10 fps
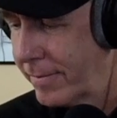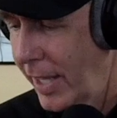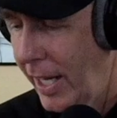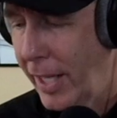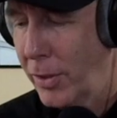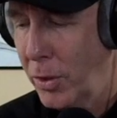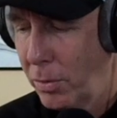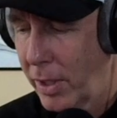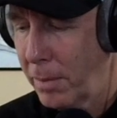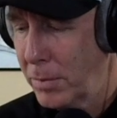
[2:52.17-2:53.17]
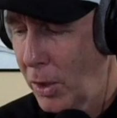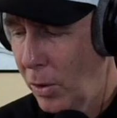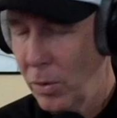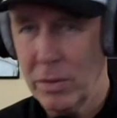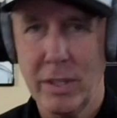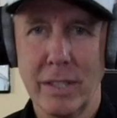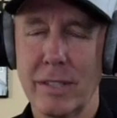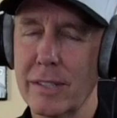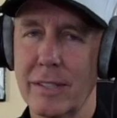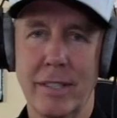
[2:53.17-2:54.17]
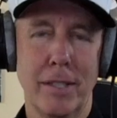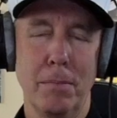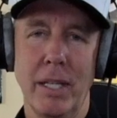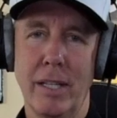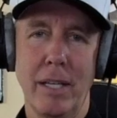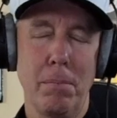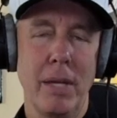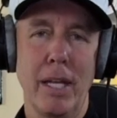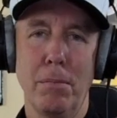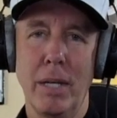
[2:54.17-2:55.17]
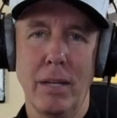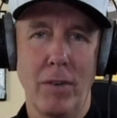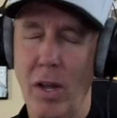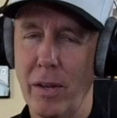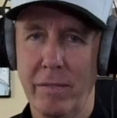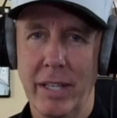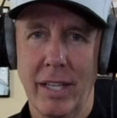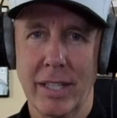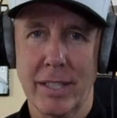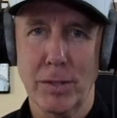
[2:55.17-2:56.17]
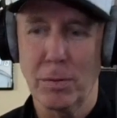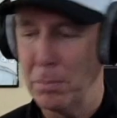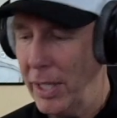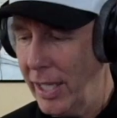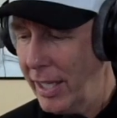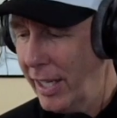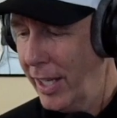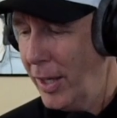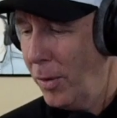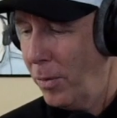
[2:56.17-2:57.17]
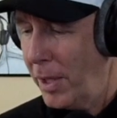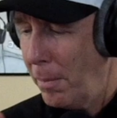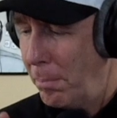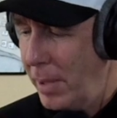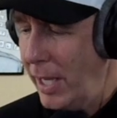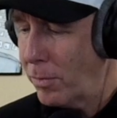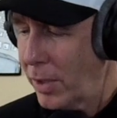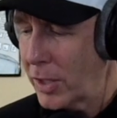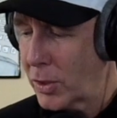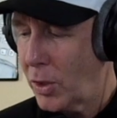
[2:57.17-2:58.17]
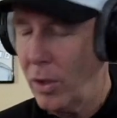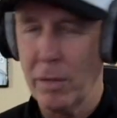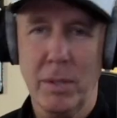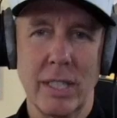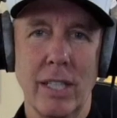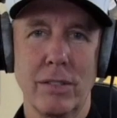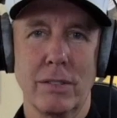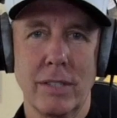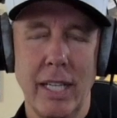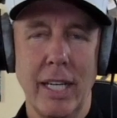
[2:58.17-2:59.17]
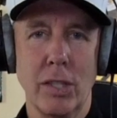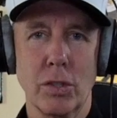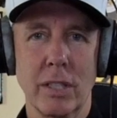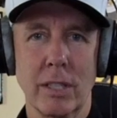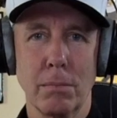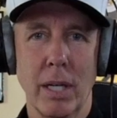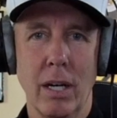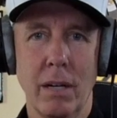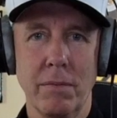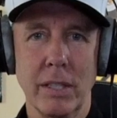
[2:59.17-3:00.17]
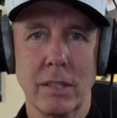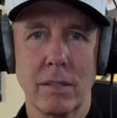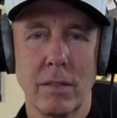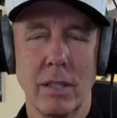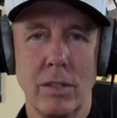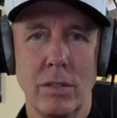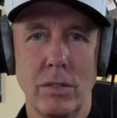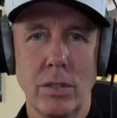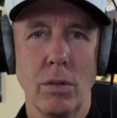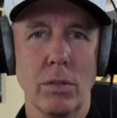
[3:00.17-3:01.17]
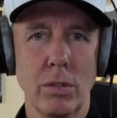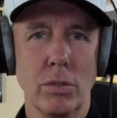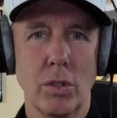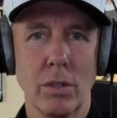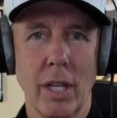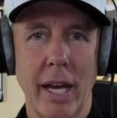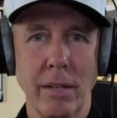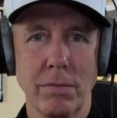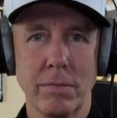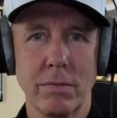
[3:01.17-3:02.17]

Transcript: and I do what I'm told. This is, to me, the epitome of all of it. Like, this would be it. When the beat runs cold, I want to tell teenagers this in my office. Don't lose your life.